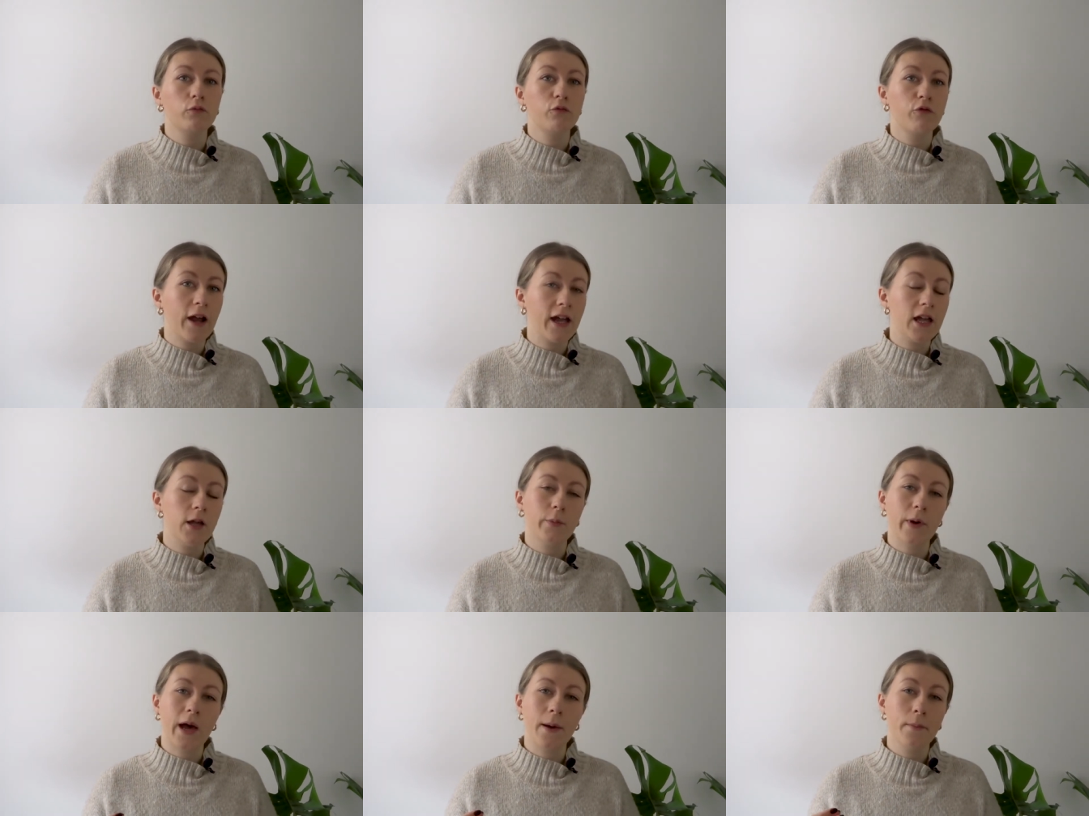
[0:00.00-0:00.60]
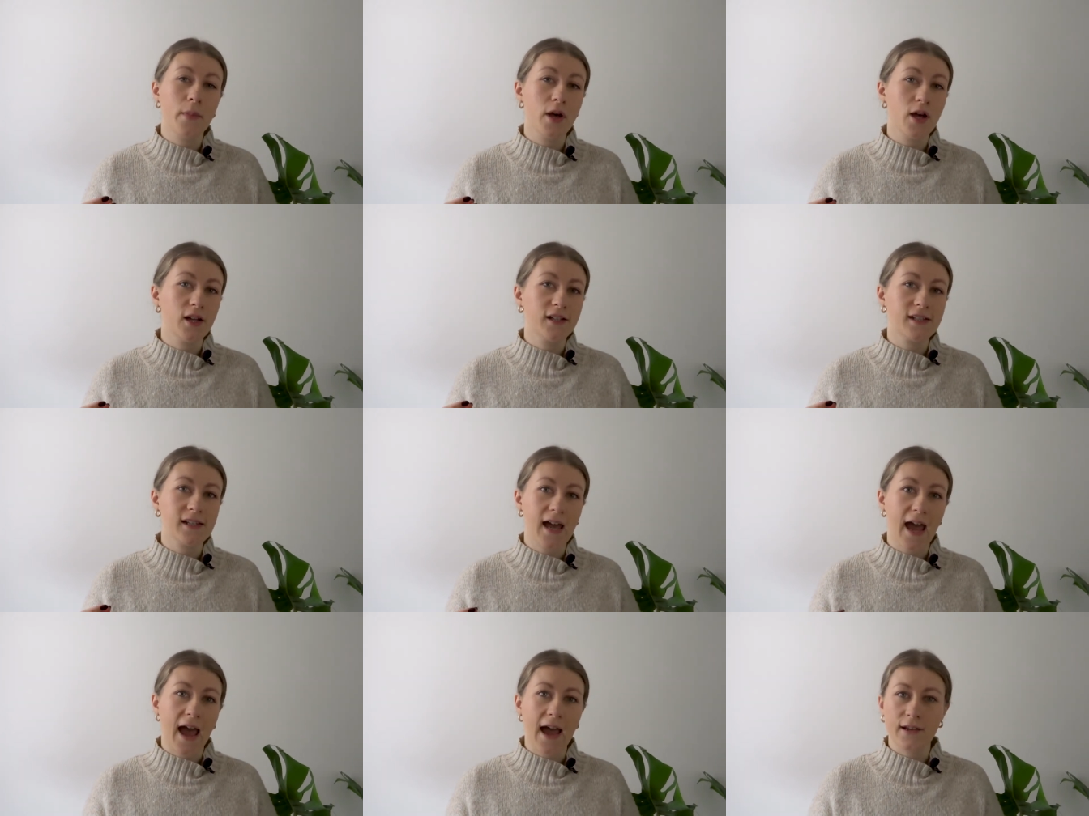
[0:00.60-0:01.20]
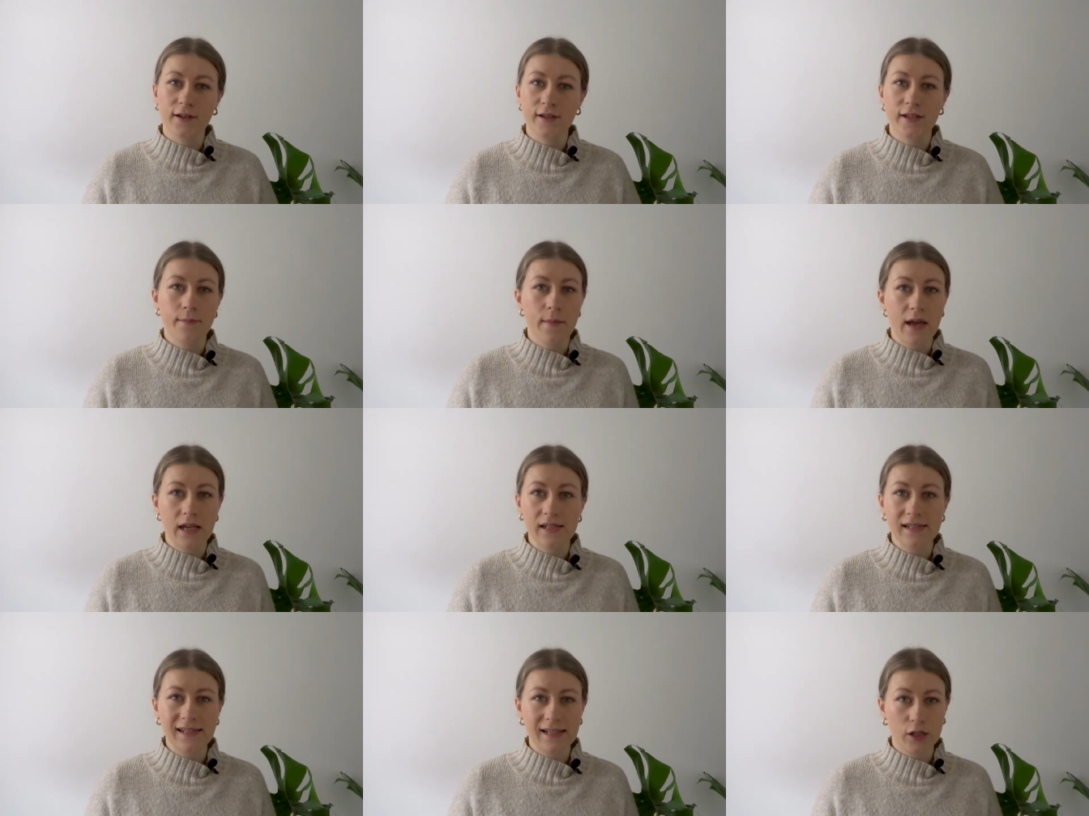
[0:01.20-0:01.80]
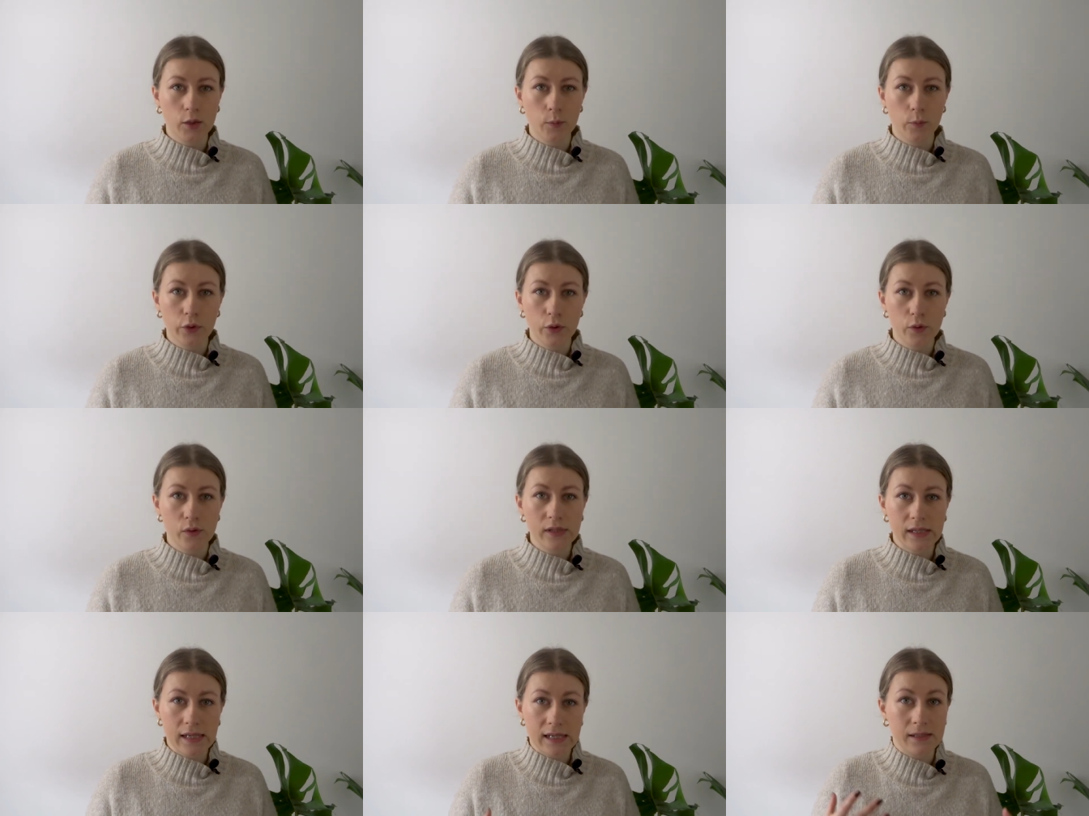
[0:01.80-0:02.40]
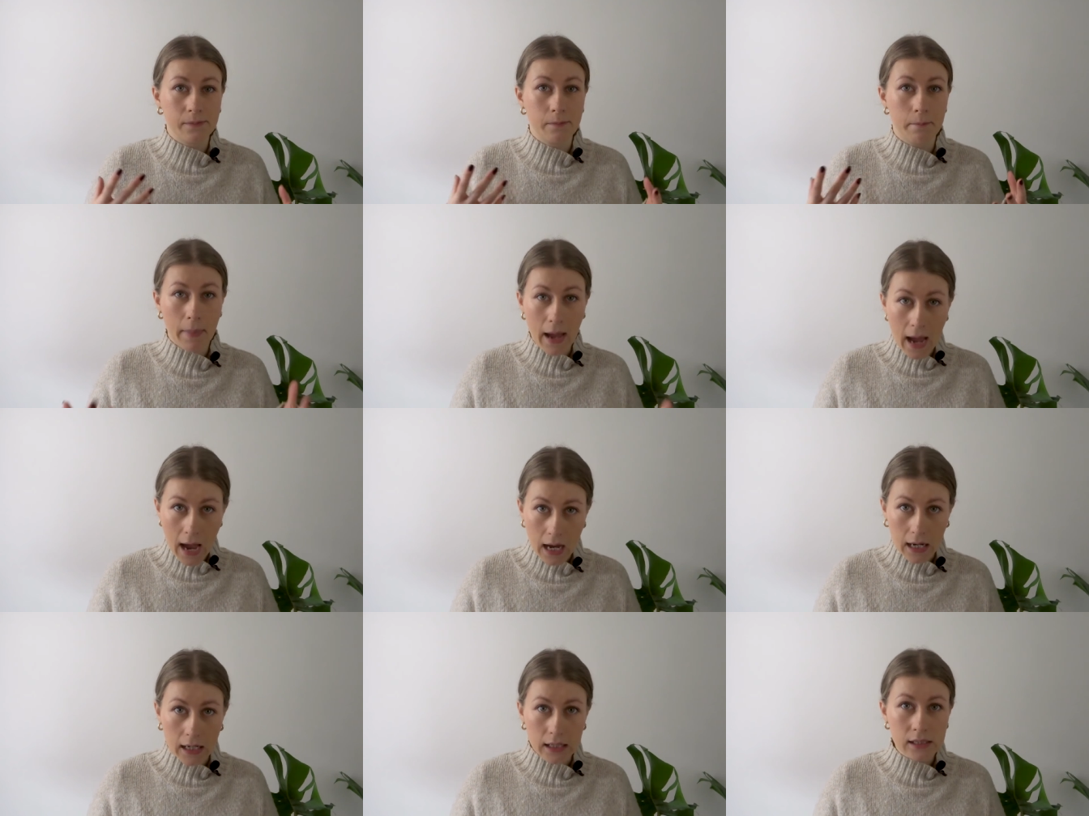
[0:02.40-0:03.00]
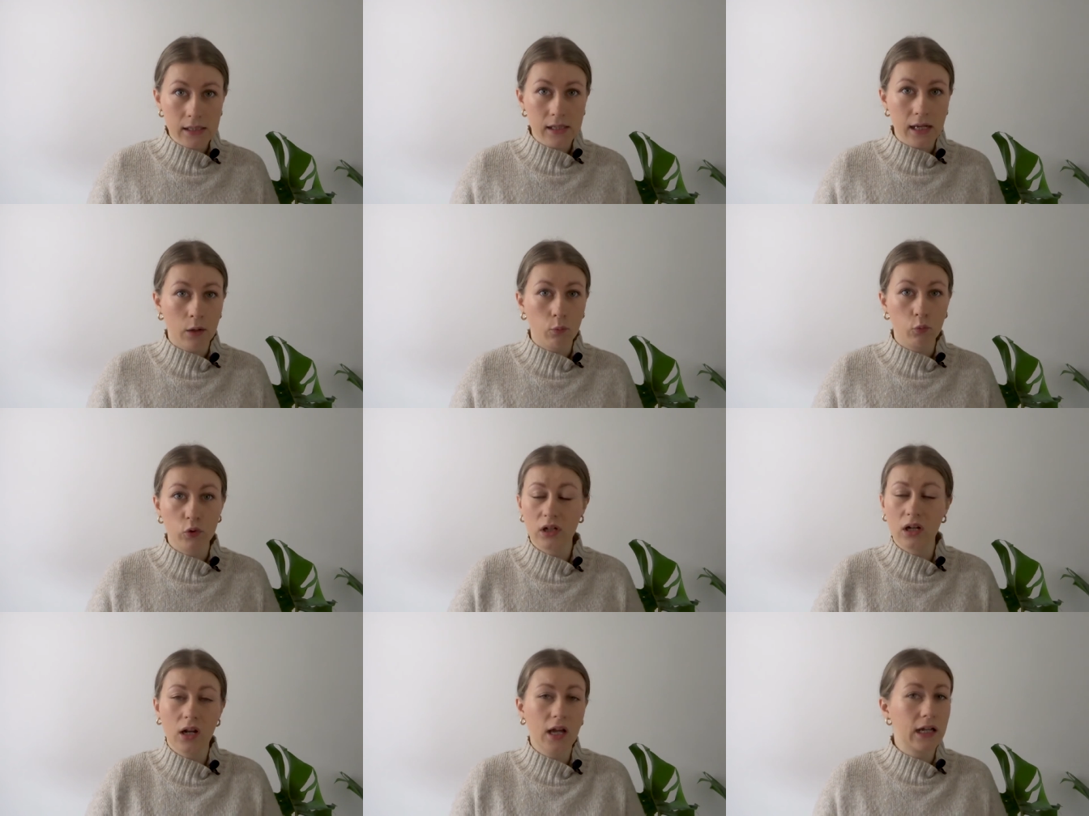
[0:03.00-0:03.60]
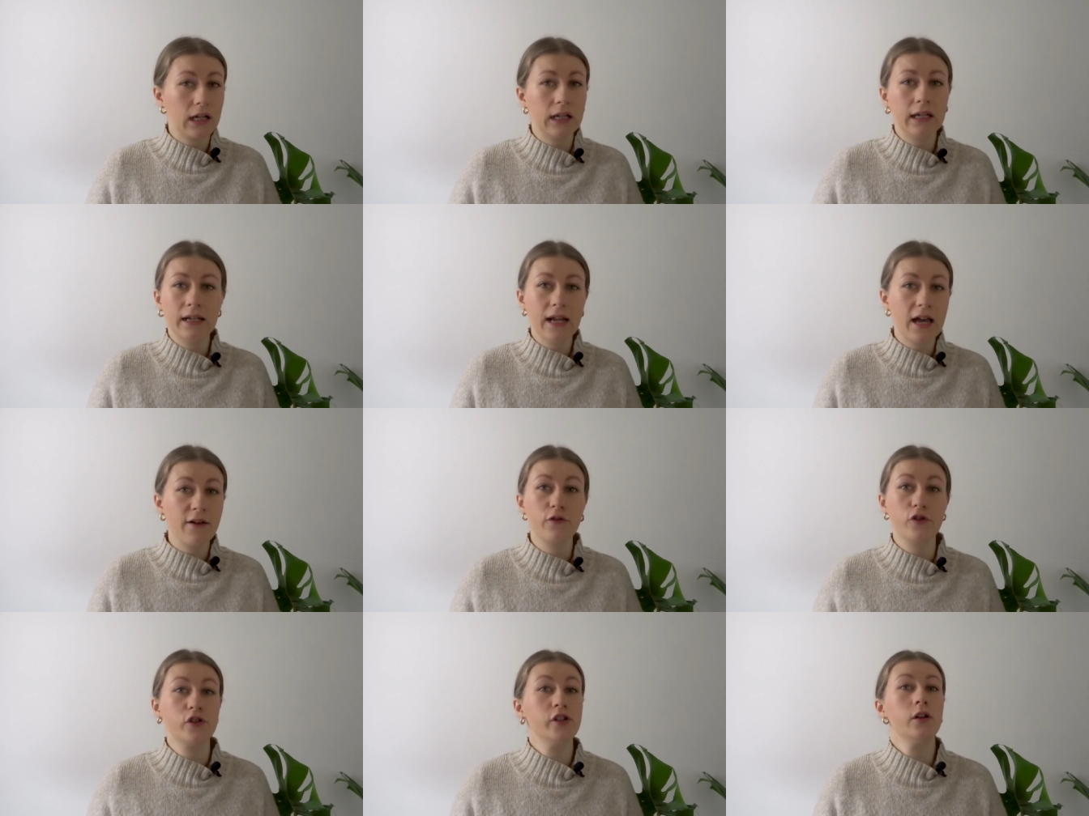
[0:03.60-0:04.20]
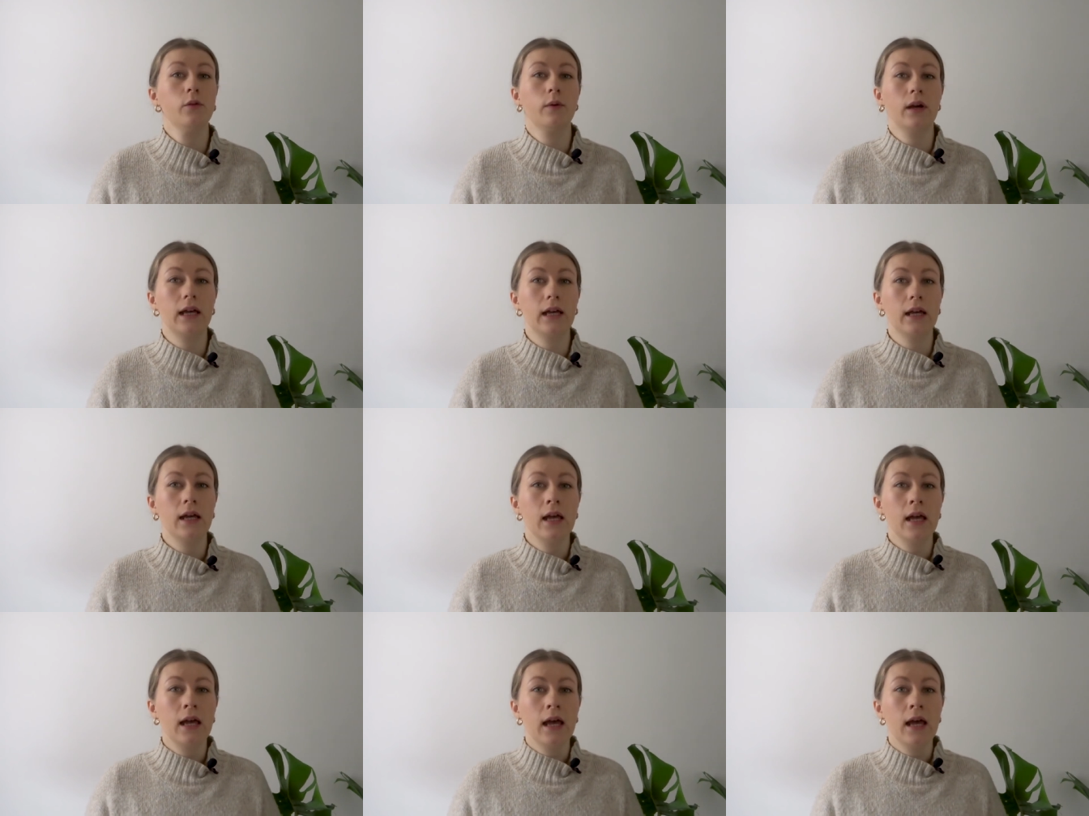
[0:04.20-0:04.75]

rape and murder and domestic abuse is bad and would likely never do it,